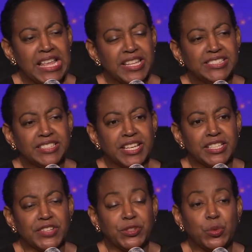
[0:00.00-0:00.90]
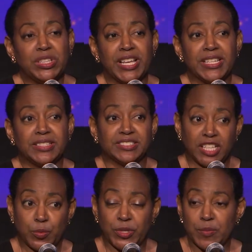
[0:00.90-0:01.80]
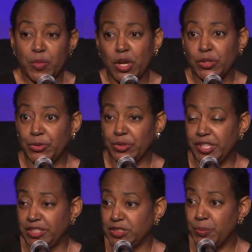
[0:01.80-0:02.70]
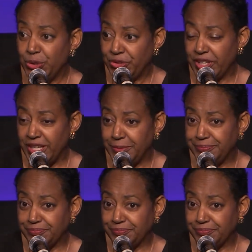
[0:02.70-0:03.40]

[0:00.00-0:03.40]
They said, if you would like to celebrate Martin Luther King's birthday,